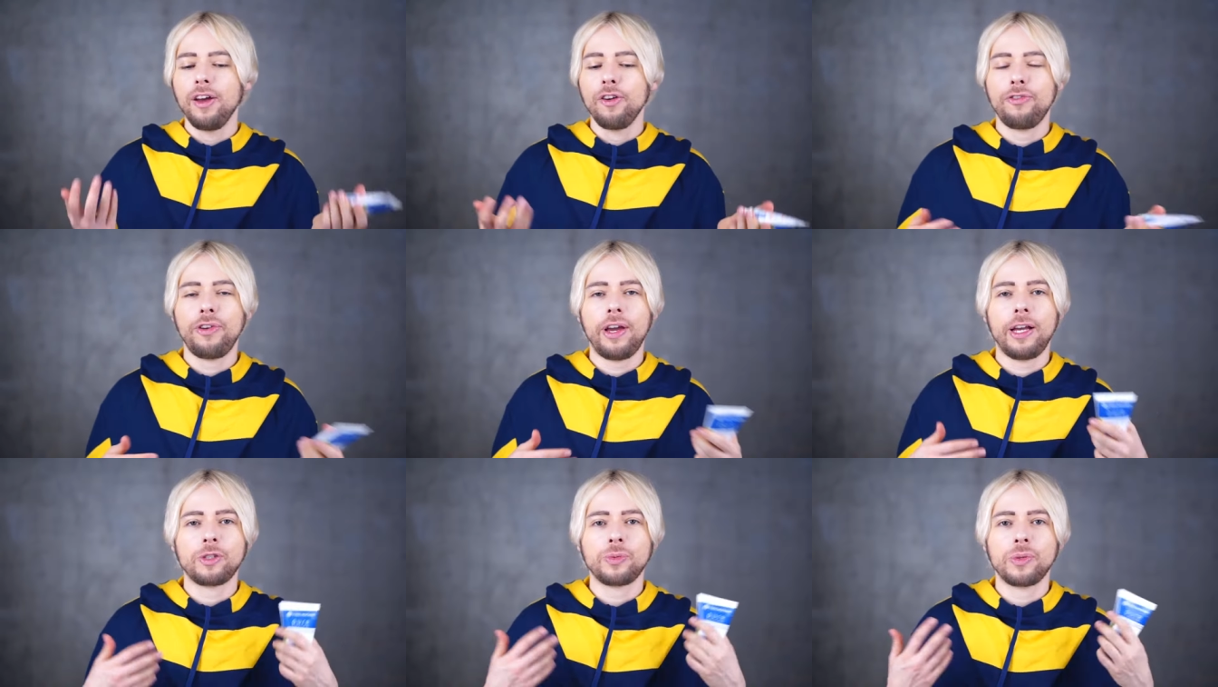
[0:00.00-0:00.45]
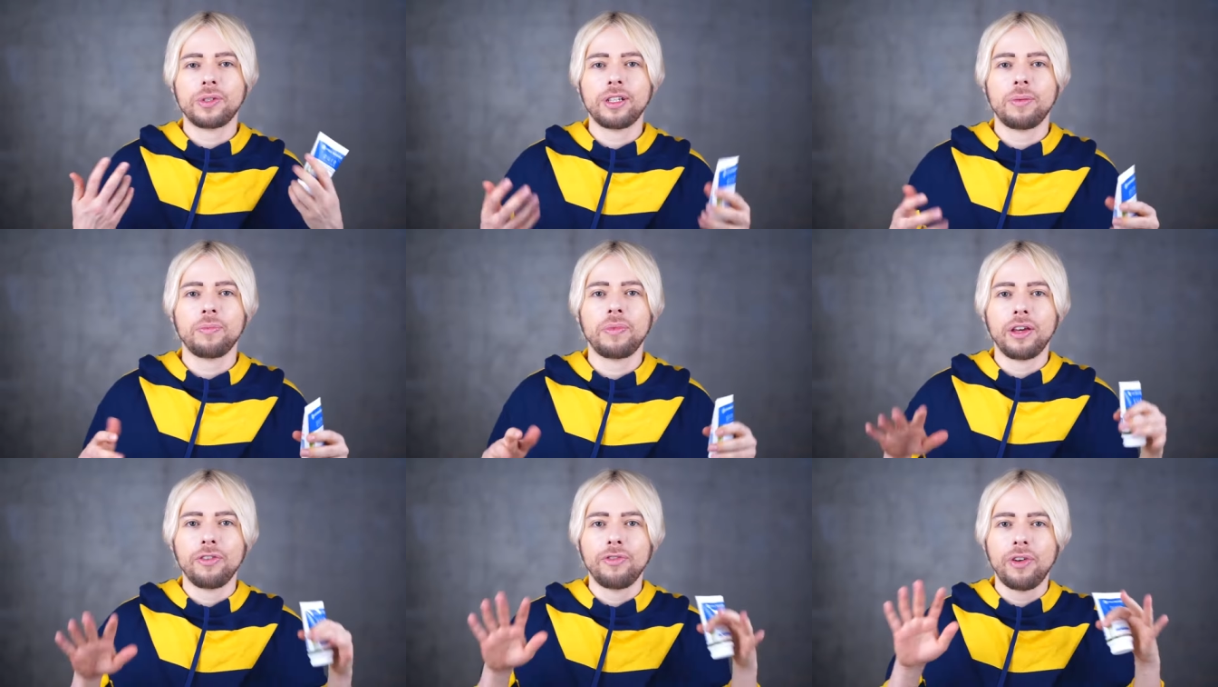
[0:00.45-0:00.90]
face with
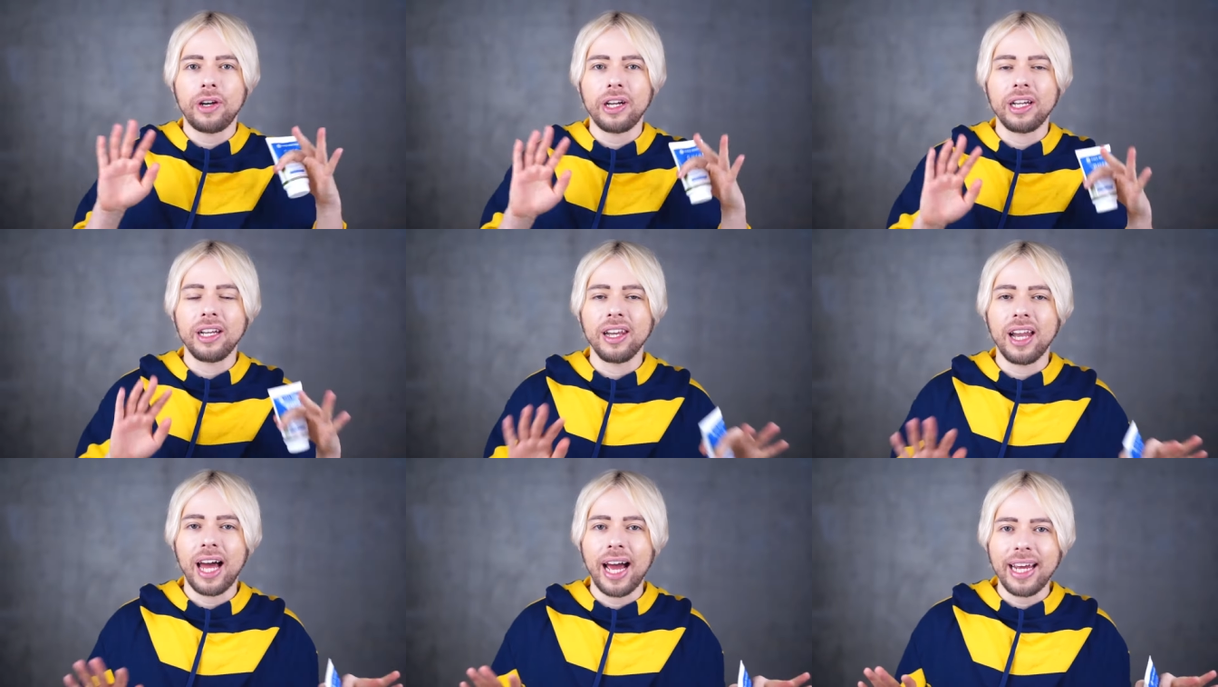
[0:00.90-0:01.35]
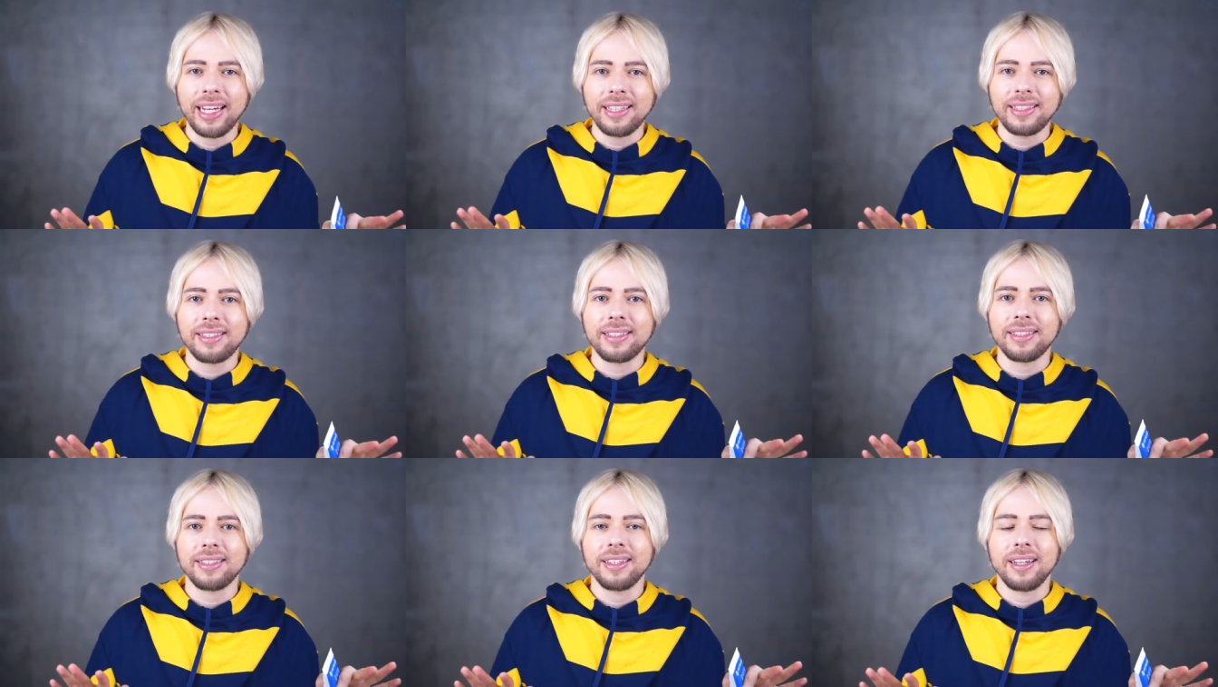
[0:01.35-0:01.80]
something very
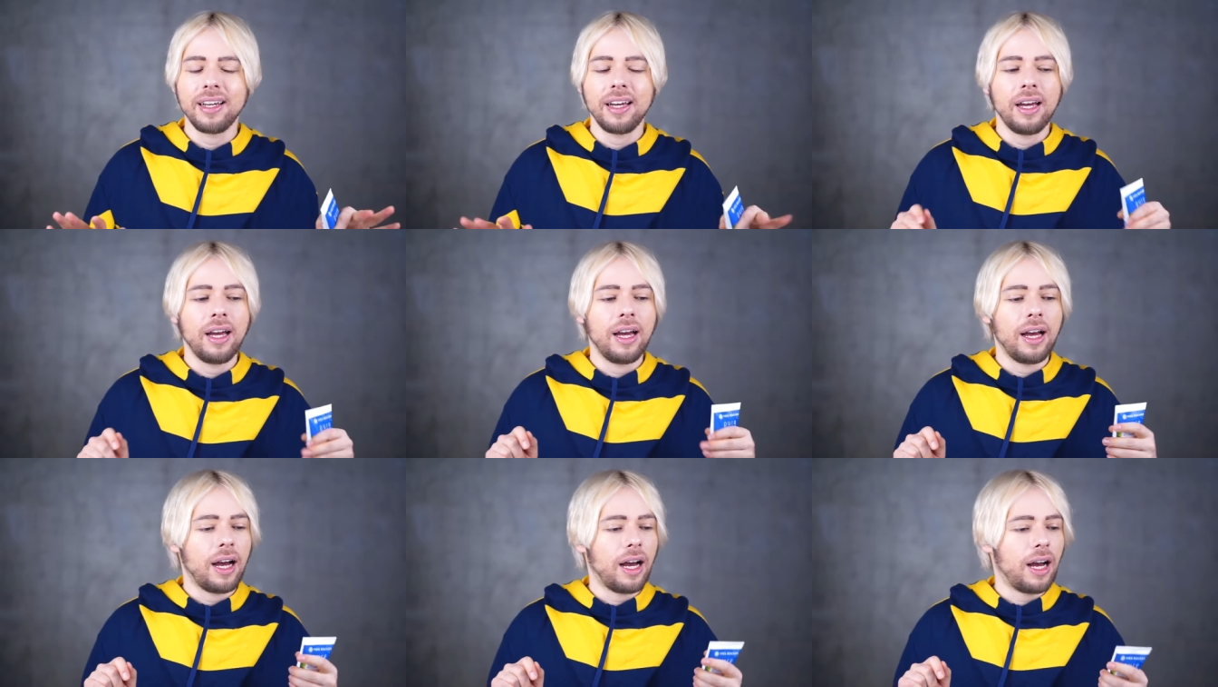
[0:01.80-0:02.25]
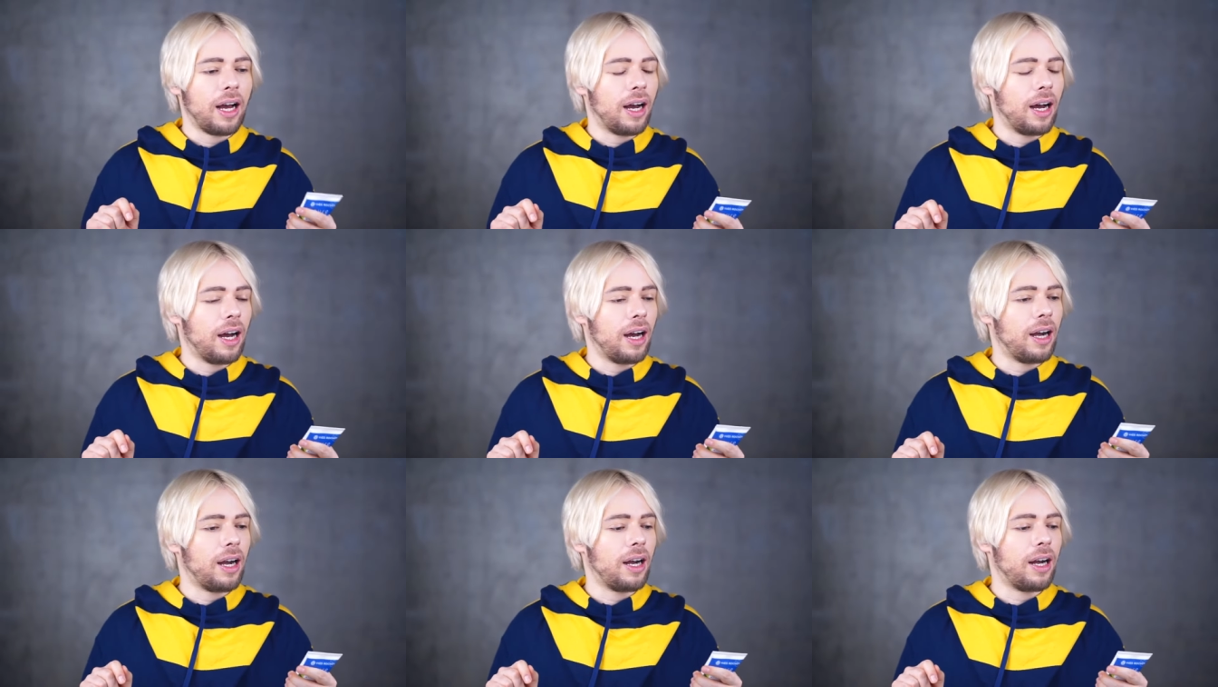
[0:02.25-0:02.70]
light
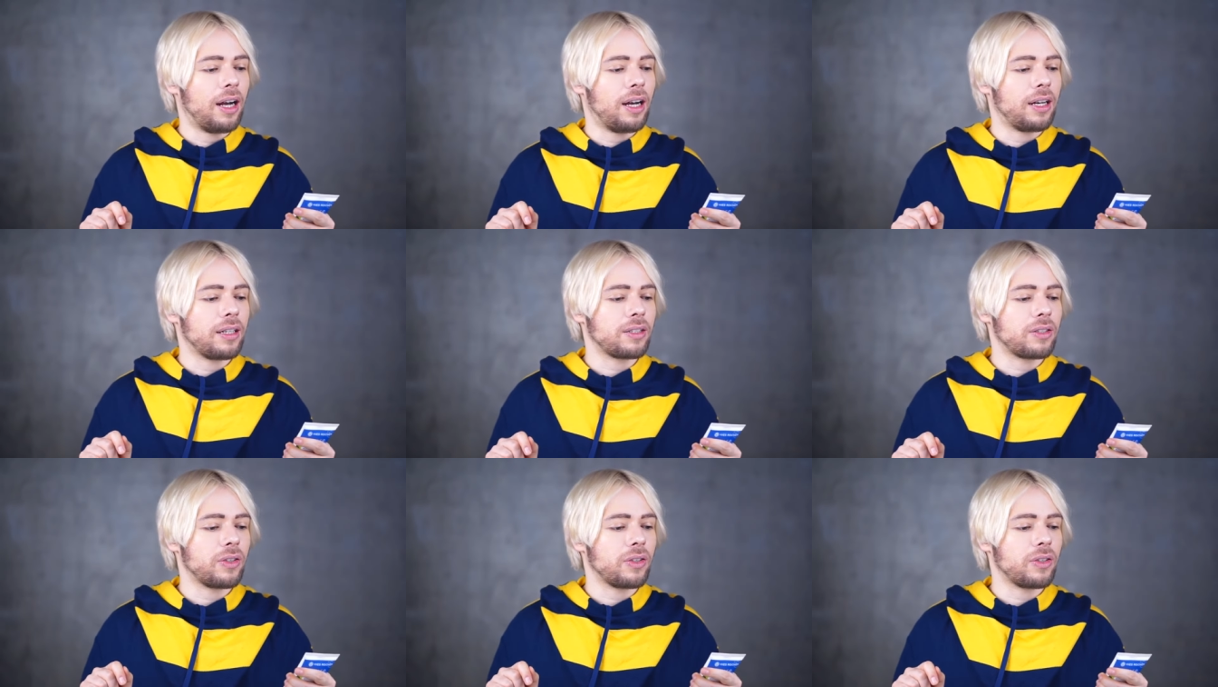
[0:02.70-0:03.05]
uh,